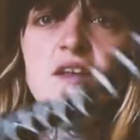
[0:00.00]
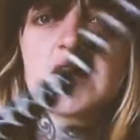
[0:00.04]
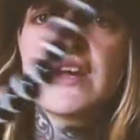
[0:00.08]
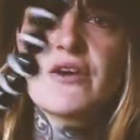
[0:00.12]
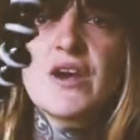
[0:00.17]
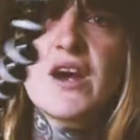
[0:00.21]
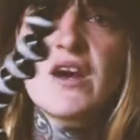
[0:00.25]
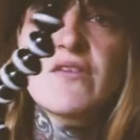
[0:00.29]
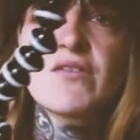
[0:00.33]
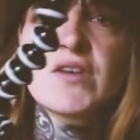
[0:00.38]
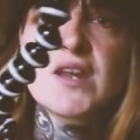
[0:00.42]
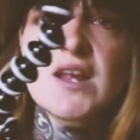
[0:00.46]
Now
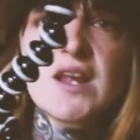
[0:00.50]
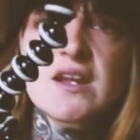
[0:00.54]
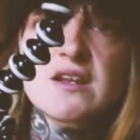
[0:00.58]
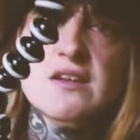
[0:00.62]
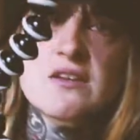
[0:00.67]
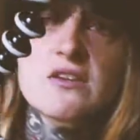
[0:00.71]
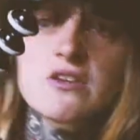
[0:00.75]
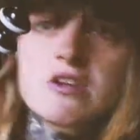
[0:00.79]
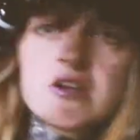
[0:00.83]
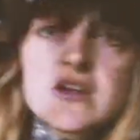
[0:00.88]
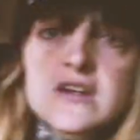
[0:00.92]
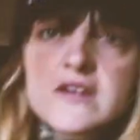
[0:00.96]
I haven't had a
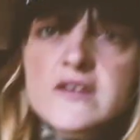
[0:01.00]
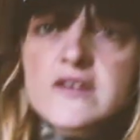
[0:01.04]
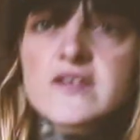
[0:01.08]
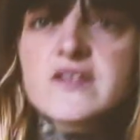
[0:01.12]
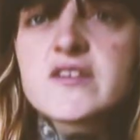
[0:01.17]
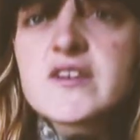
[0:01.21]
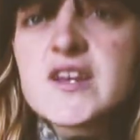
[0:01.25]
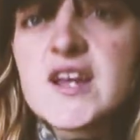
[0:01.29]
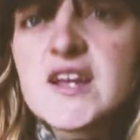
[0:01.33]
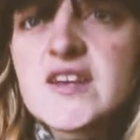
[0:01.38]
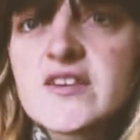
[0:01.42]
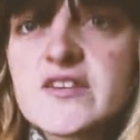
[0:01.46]
chance
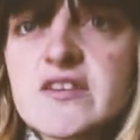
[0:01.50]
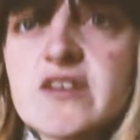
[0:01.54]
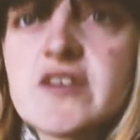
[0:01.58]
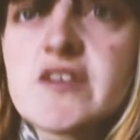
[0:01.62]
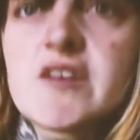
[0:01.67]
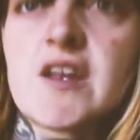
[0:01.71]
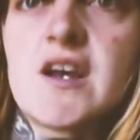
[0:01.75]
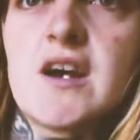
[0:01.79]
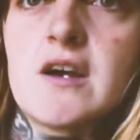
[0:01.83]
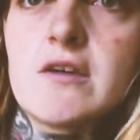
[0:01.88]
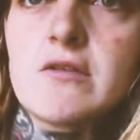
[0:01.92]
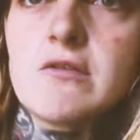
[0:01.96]
to test this
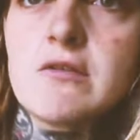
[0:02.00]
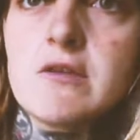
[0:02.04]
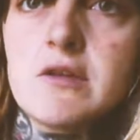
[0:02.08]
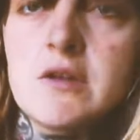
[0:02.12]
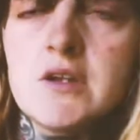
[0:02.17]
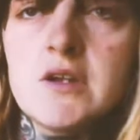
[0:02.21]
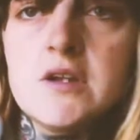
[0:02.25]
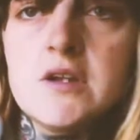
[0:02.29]
out.